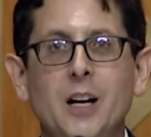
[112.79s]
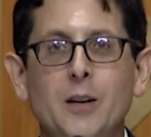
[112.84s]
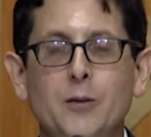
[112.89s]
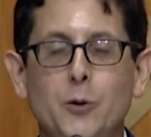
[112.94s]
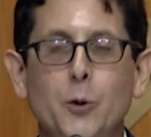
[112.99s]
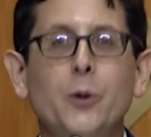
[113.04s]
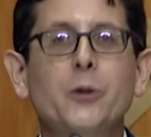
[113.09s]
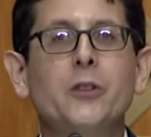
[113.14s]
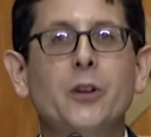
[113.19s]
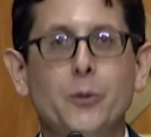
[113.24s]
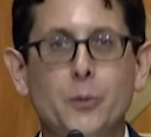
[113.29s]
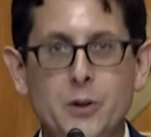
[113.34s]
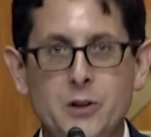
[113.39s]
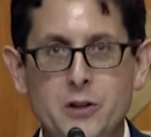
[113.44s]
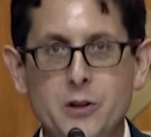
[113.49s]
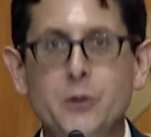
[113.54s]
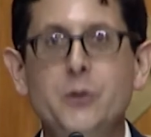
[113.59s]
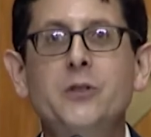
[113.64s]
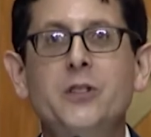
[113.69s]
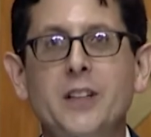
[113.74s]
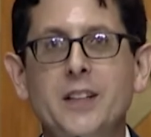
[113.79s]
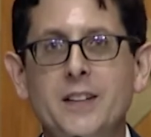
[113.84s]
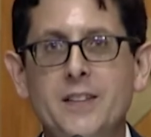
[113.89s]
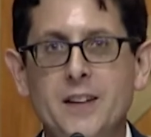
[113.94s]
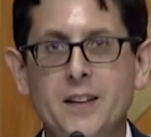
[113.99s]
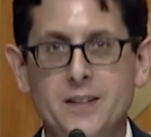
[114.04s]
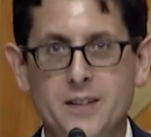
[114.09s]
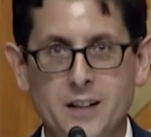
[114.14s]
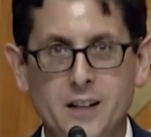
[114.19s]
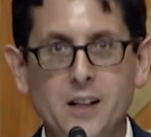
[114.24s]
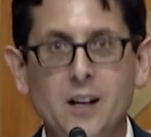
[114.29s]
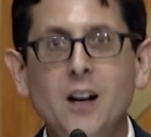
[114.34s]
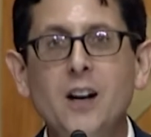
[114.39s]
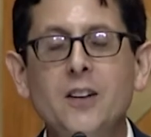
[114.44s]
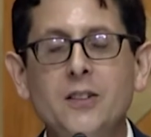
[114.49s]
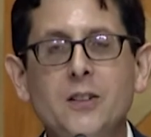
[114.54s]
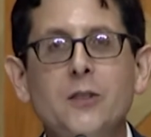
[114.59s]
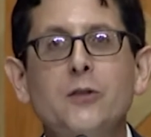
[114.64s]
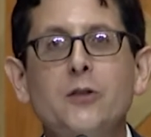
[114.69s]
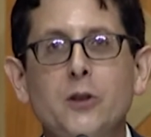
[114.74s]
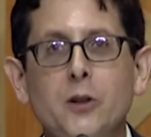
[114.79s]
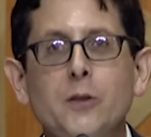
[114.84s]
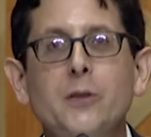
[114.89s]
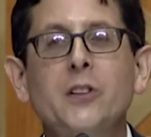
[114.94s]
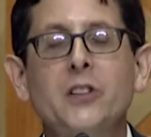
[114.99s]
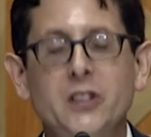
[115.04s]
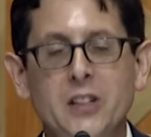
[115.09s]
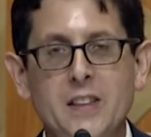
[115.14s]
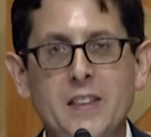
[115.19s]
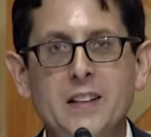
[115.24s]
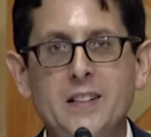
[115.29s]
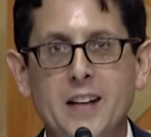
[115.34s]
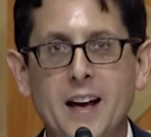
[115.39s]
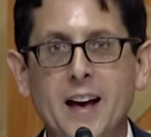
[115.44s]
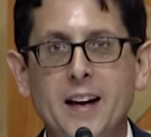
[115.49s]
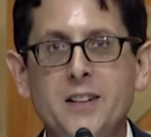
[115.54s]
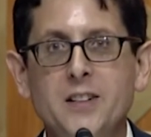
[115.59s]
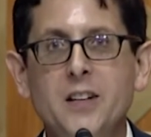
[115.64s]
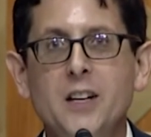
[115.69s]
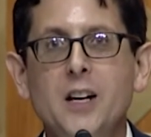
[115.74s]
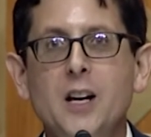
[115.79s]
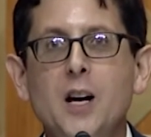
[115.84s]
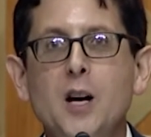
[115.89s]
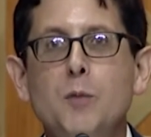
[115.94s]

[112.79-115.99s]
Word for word: of course, are reducing the, the cost of servicing the debt,